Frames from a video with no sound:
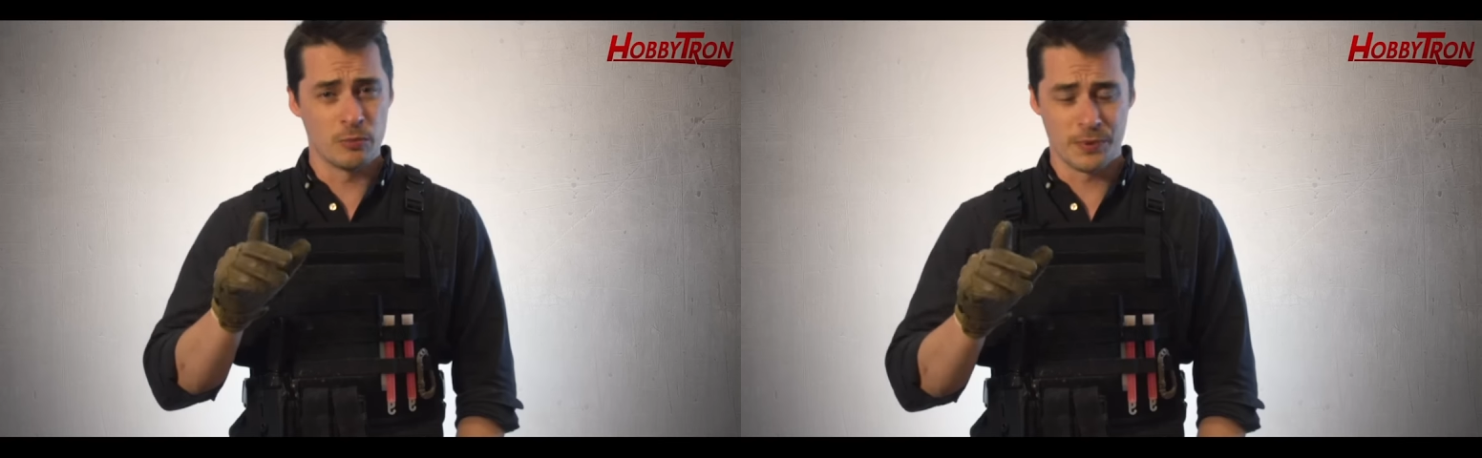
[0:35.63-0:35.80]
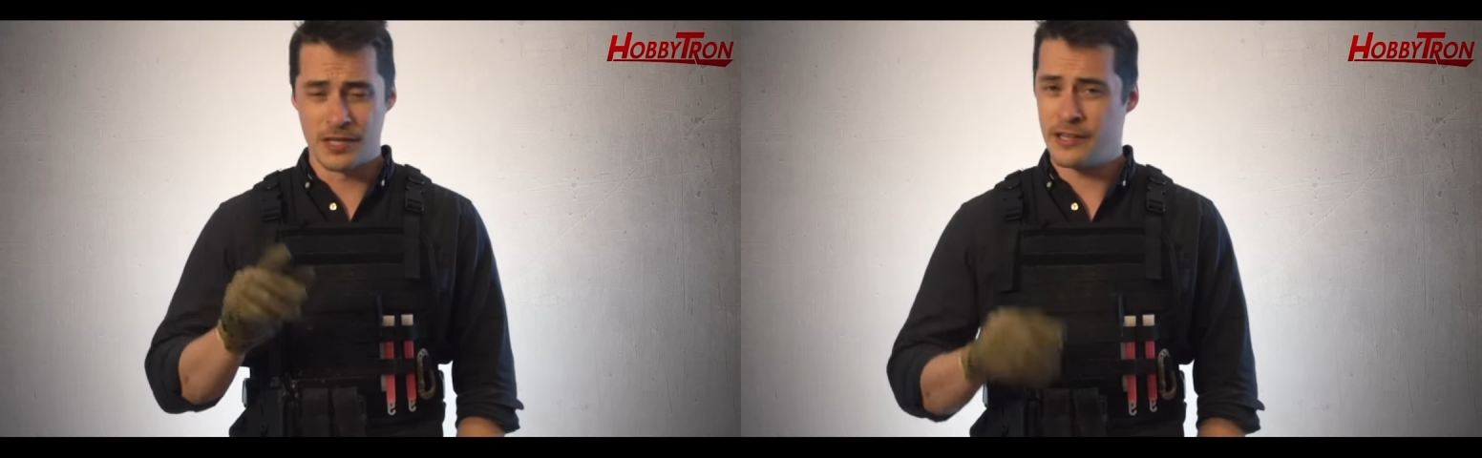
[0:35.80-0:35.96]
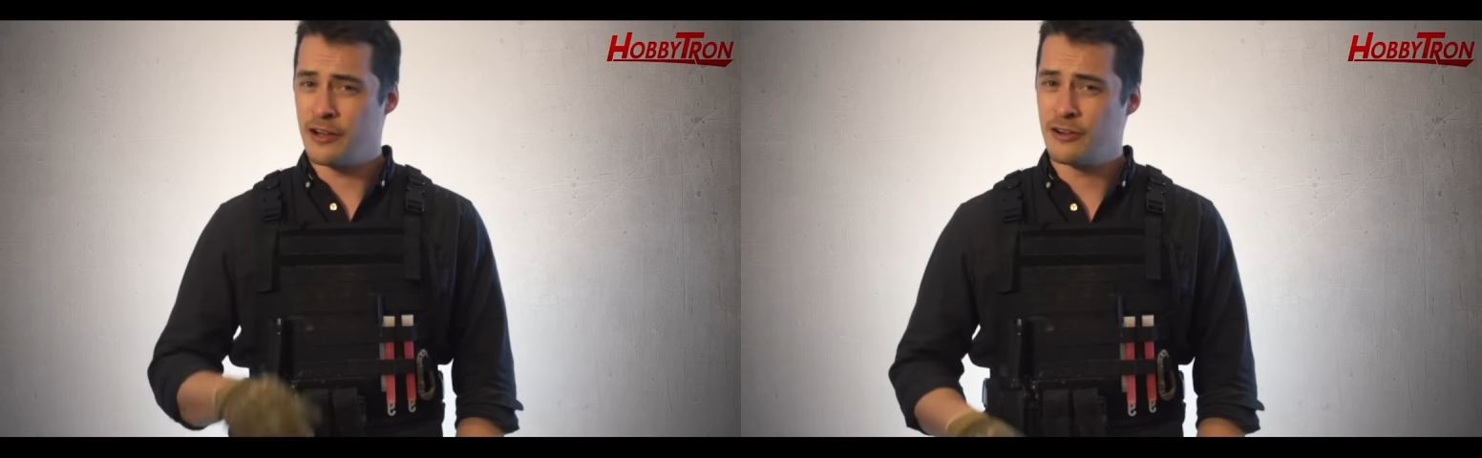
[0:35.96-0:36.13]
on
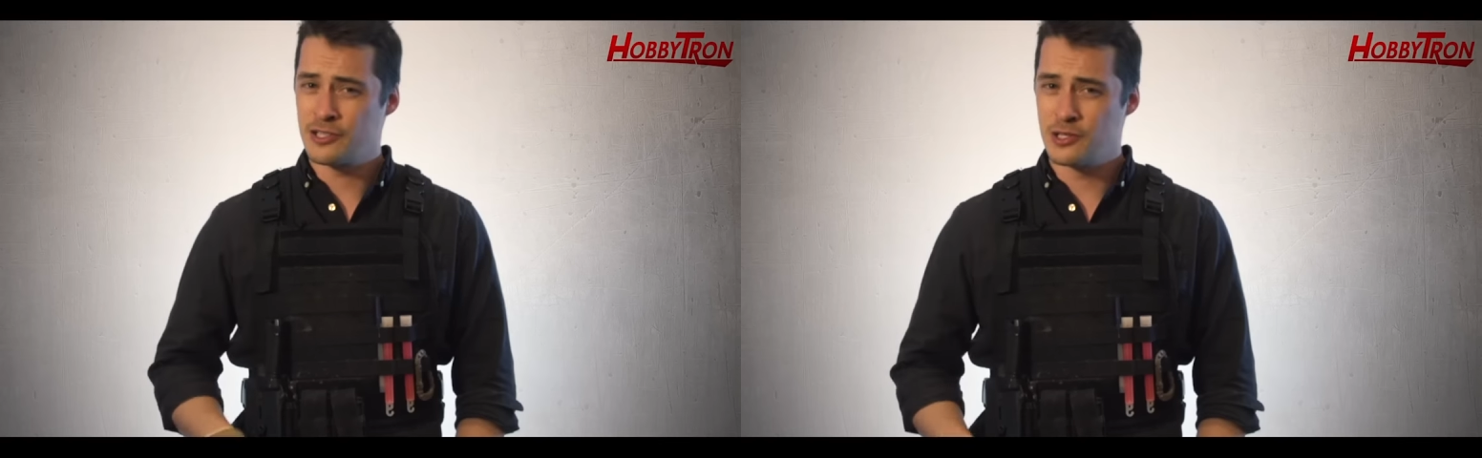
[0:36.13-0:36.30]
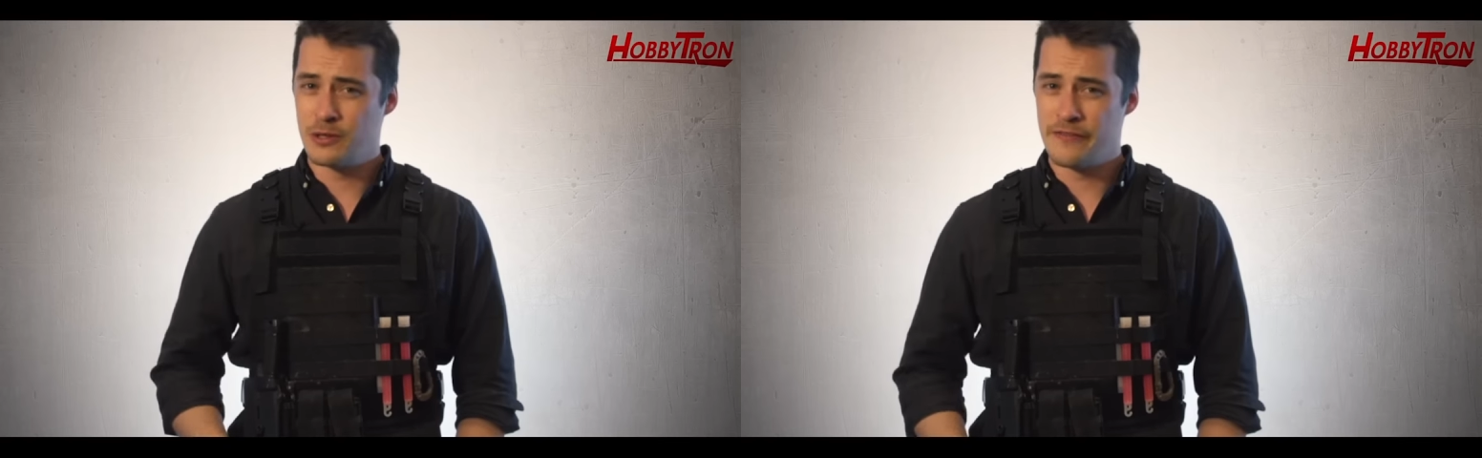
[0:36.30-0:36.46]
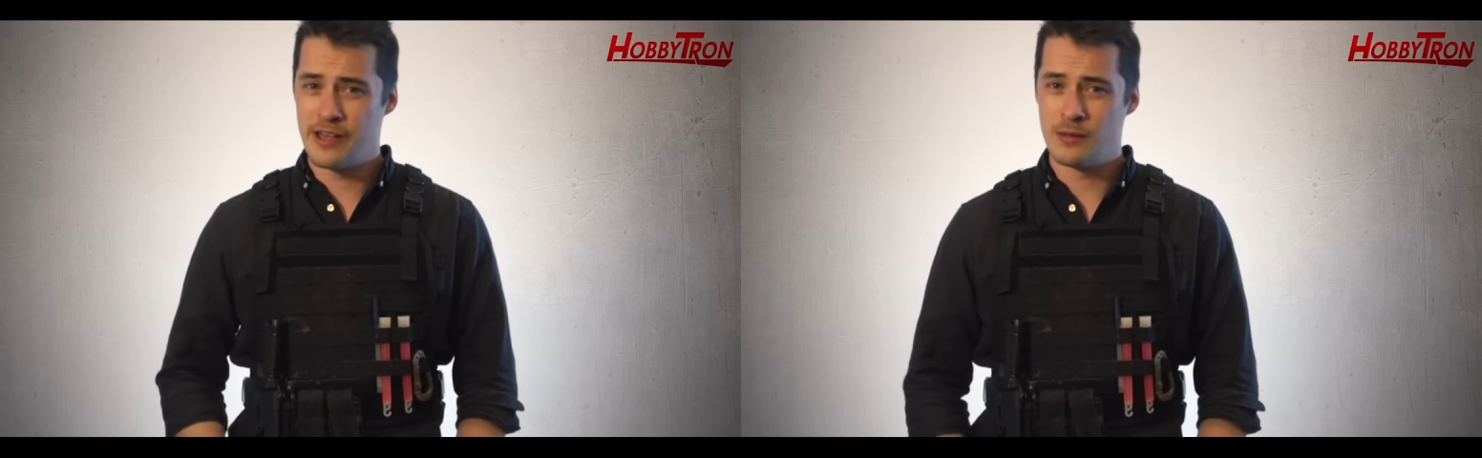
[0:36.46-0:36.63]
the arsenal
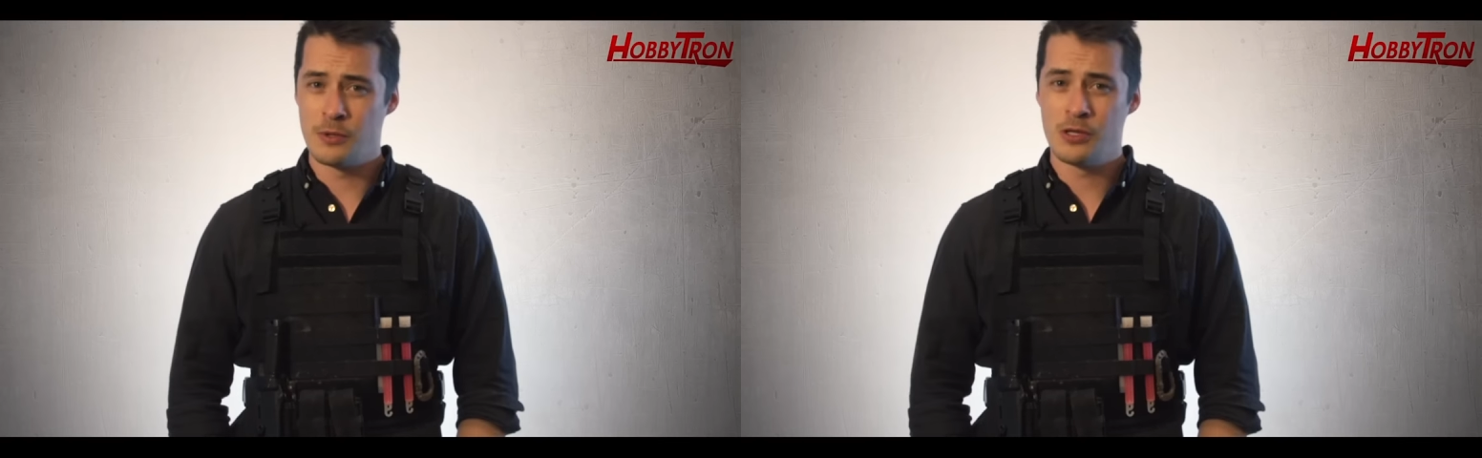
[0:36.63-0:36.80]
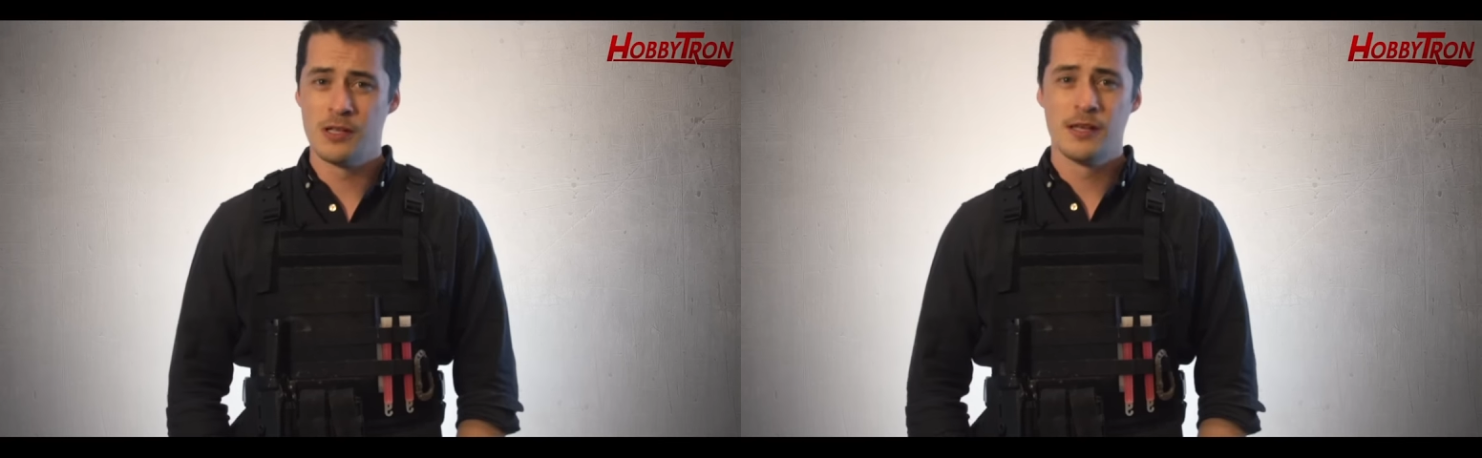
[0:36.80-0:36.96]
available,